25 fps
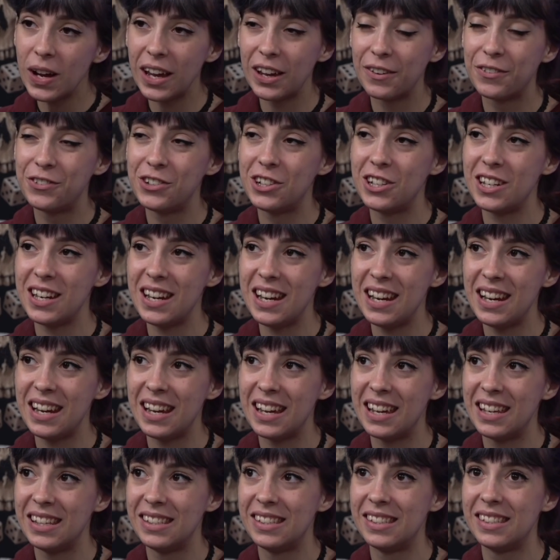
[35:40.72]
if she
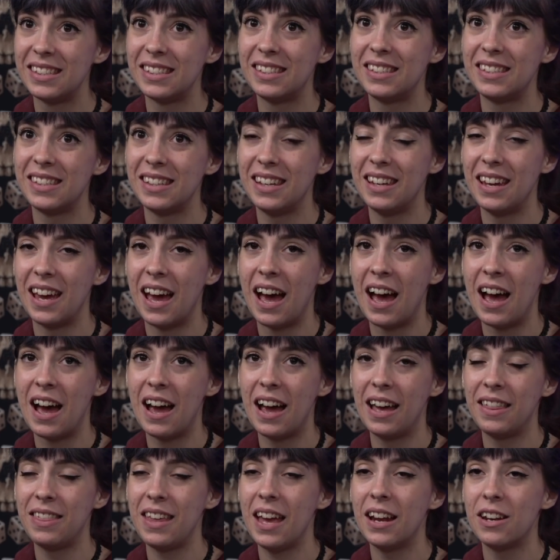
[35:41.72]
is
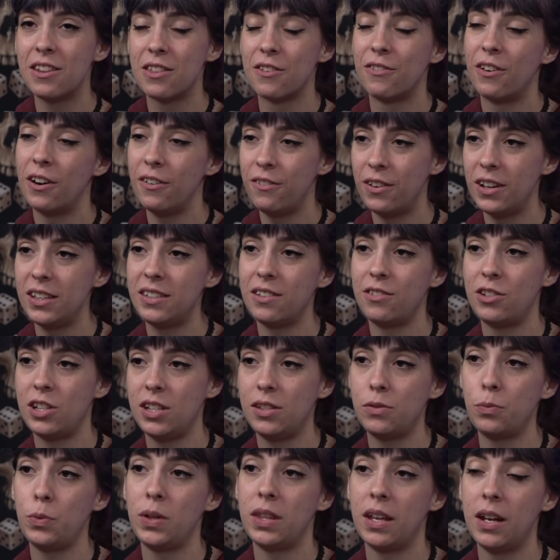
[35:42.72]
at the end of the fight phase, if
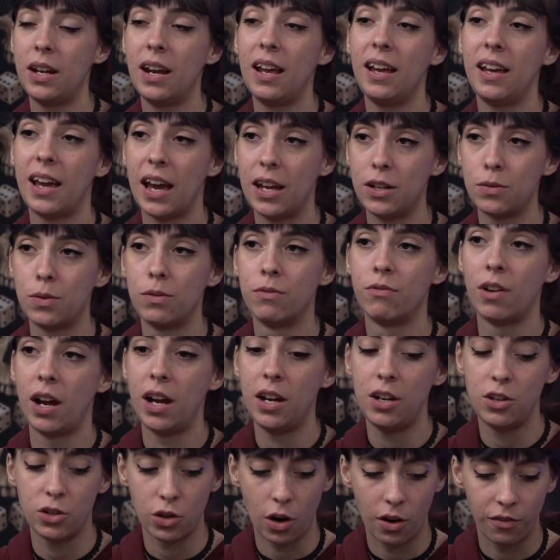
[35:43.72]
she's within engagement
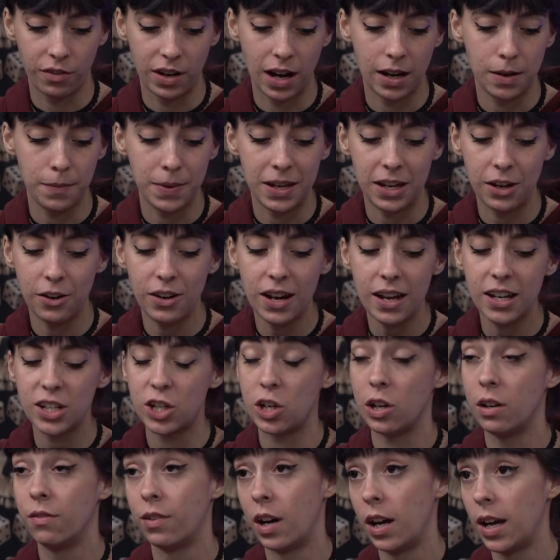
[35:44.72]
range of an enemy unit,
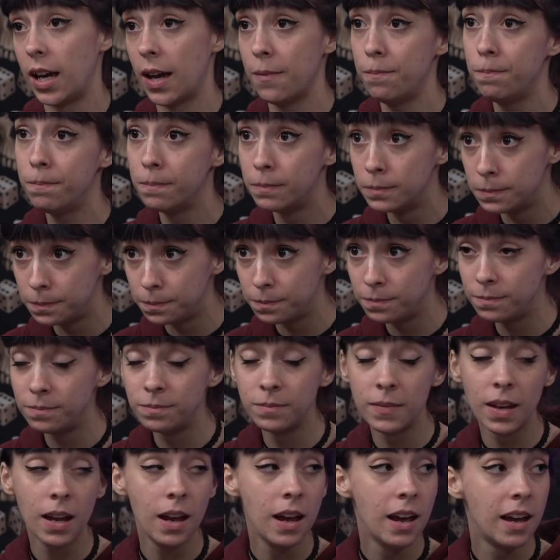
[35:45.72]
she can fire again.
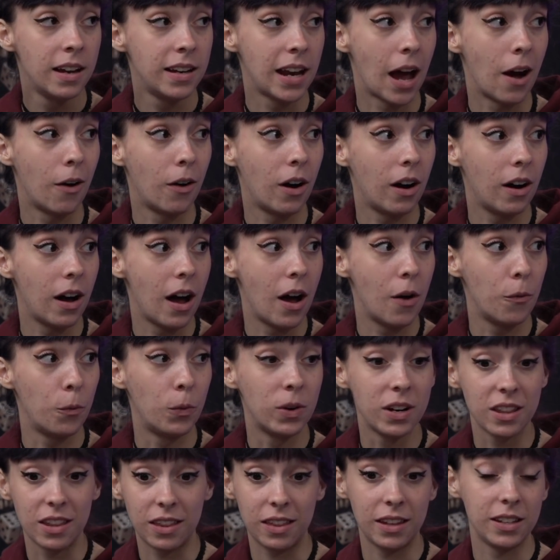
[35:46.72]
Now,
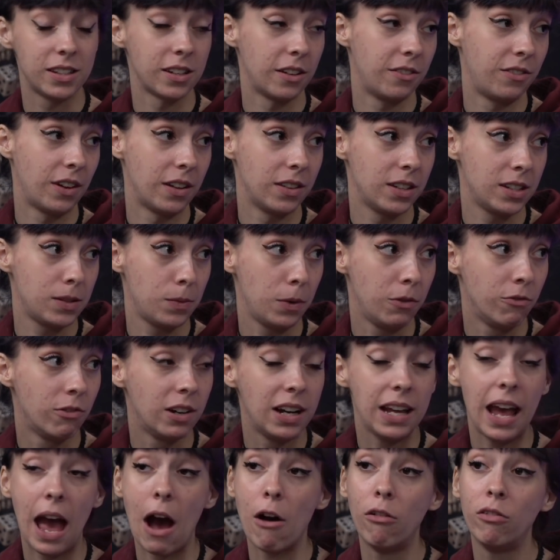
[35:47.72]
one of the things I found this to be
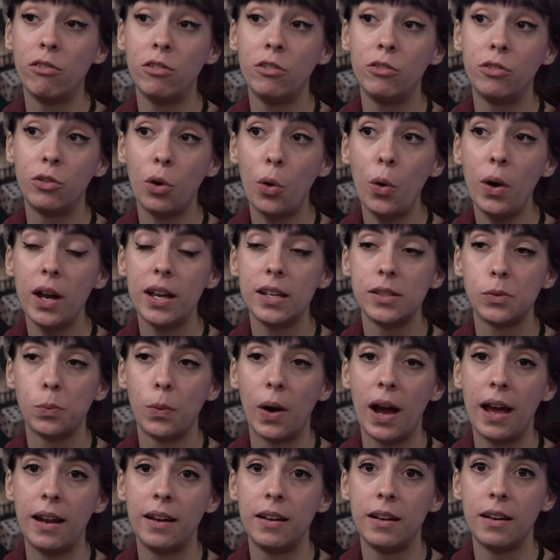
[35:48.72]
really helpful for is
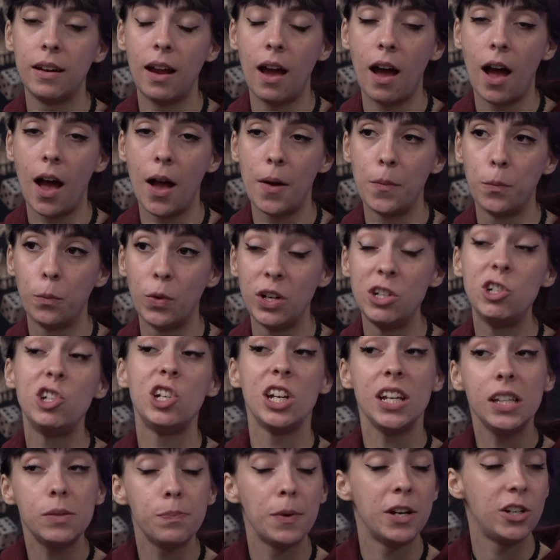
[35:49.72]
when
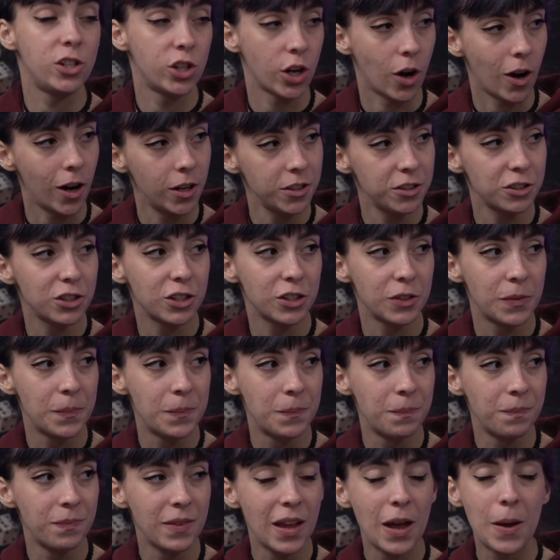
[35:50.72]
she's been charged,
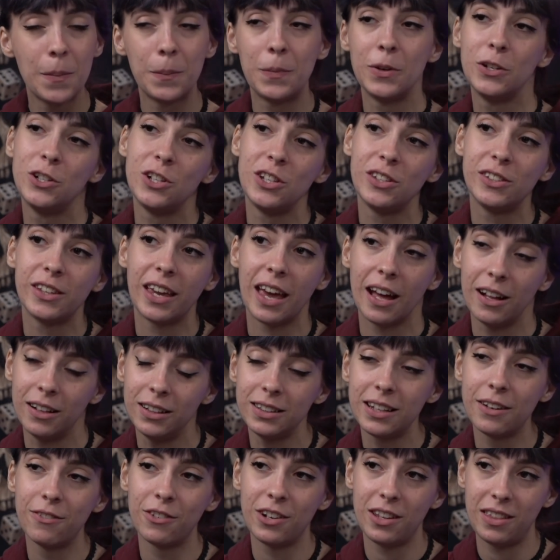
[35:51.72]
but she's
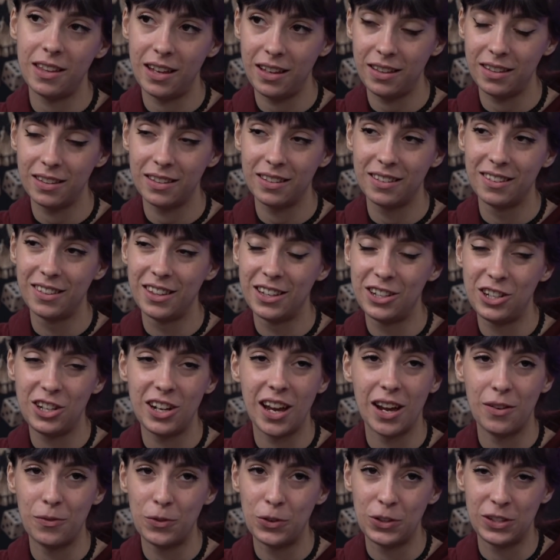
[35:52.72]
killed everything that
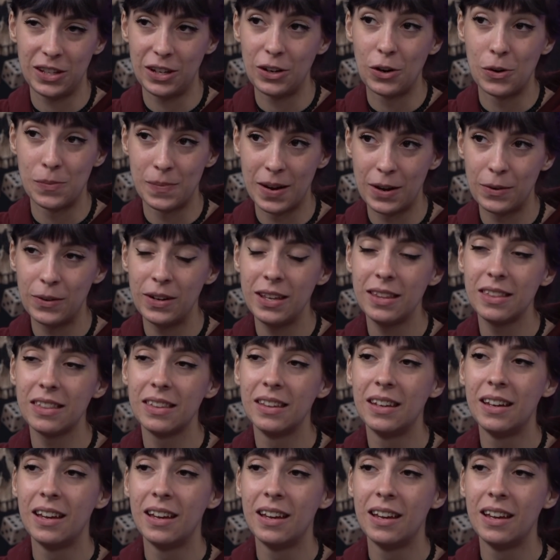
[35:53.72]
she was in combat with,